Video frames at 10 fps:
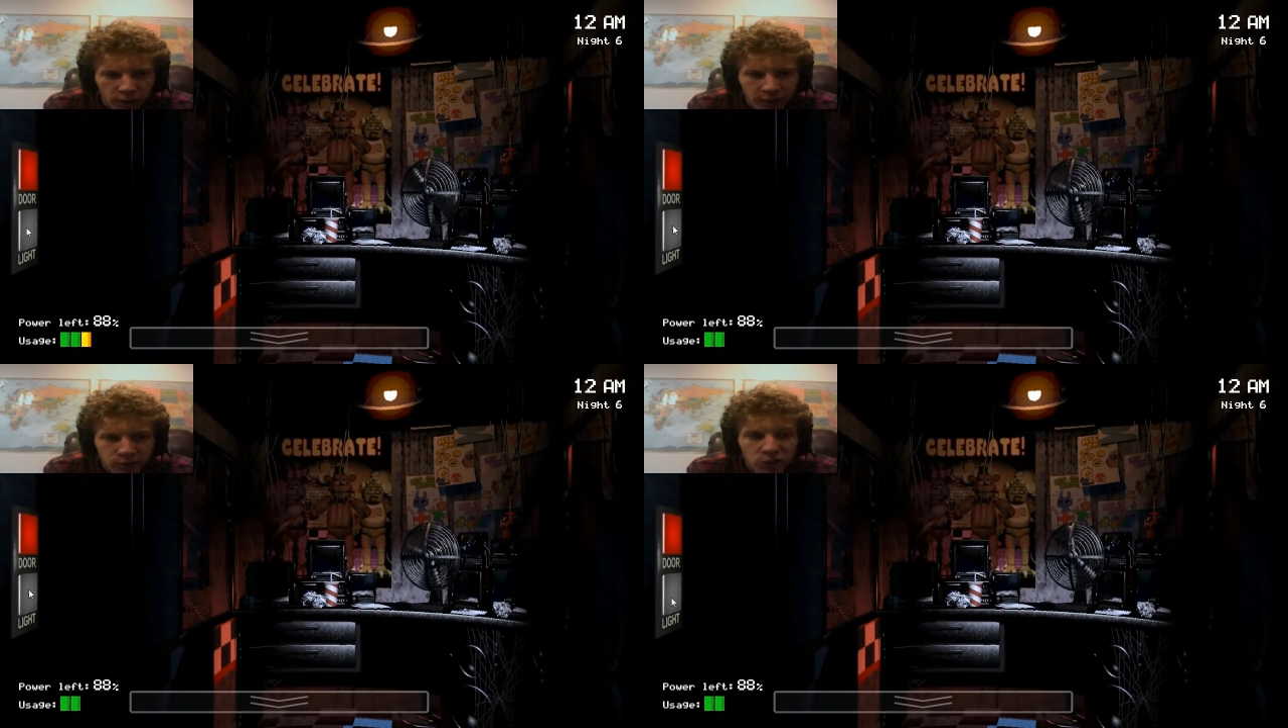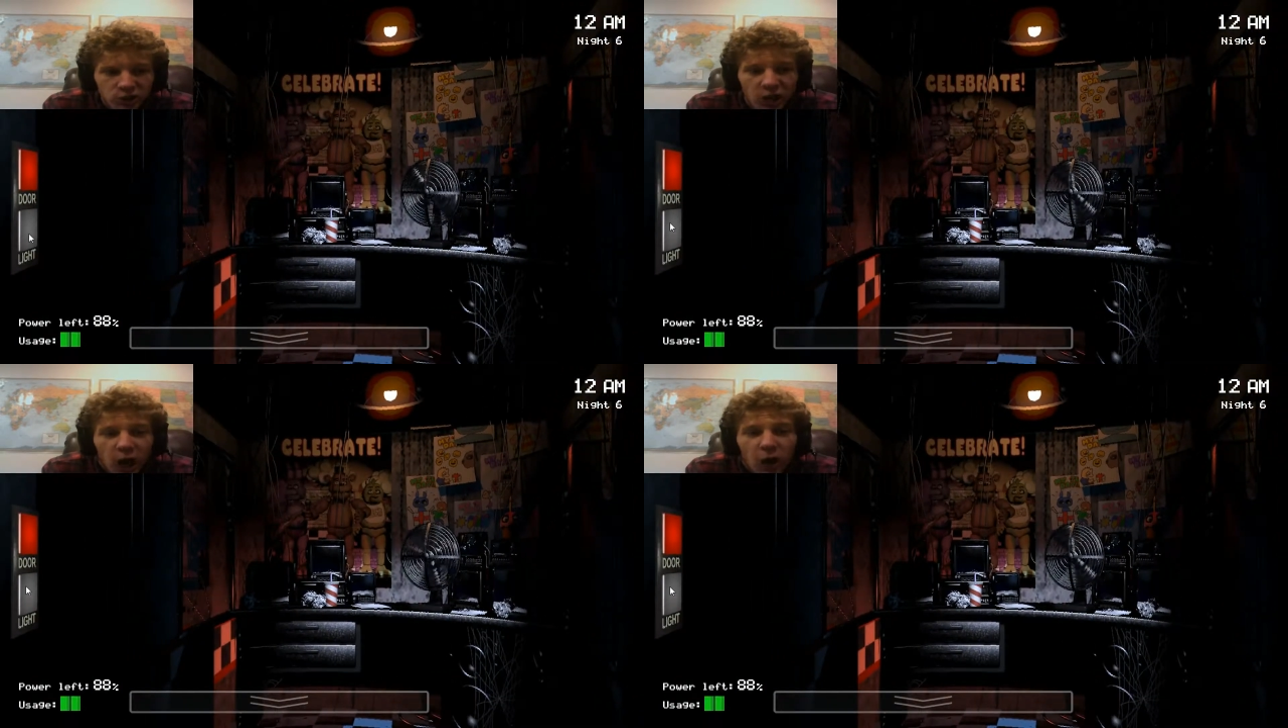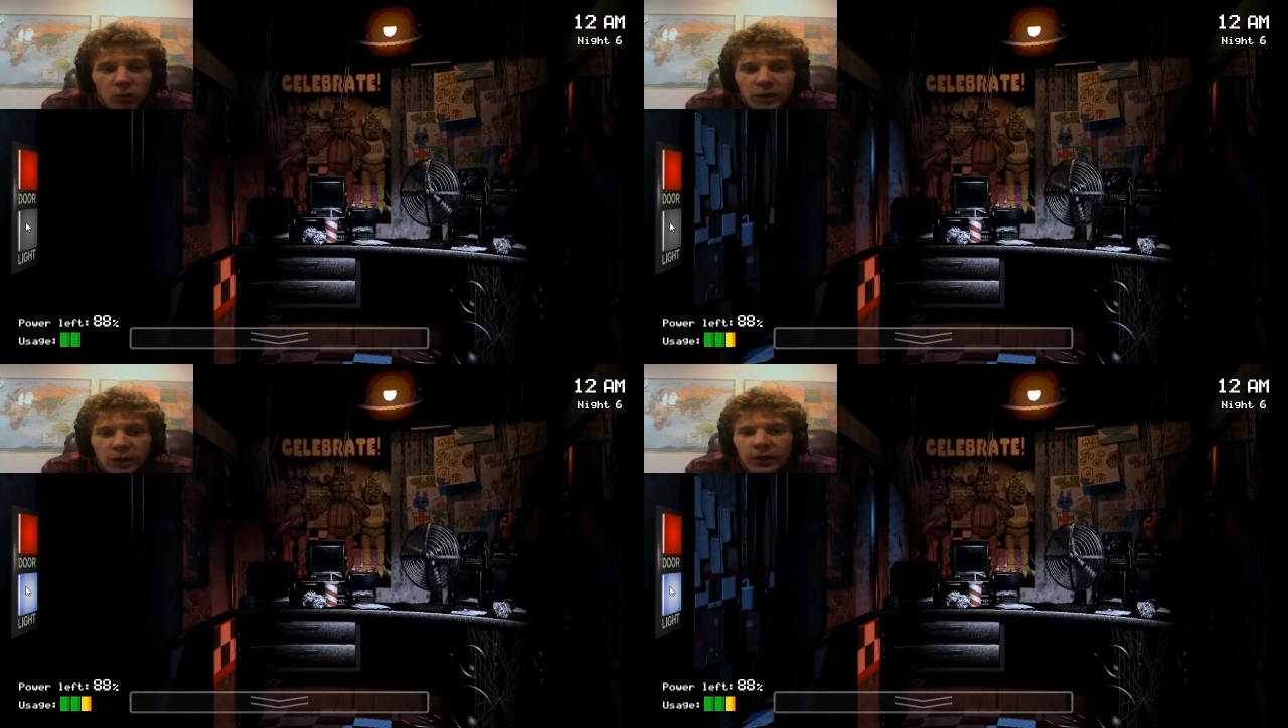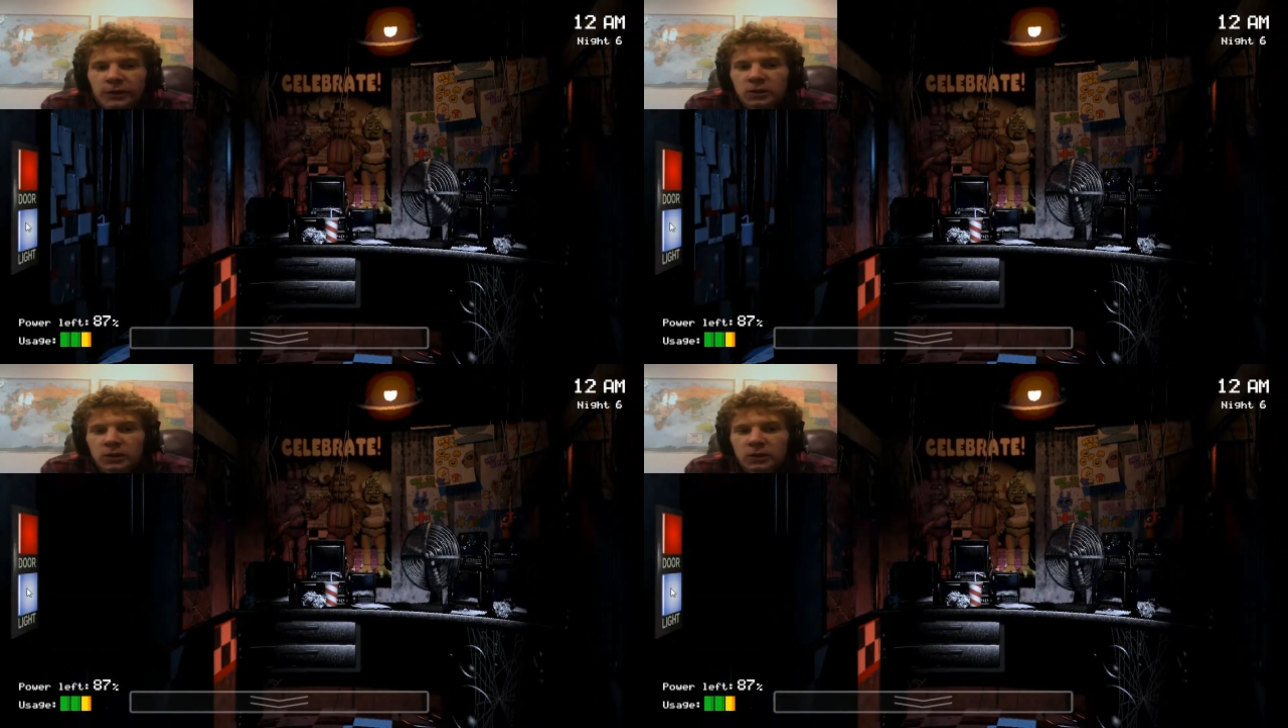That's, no! Hi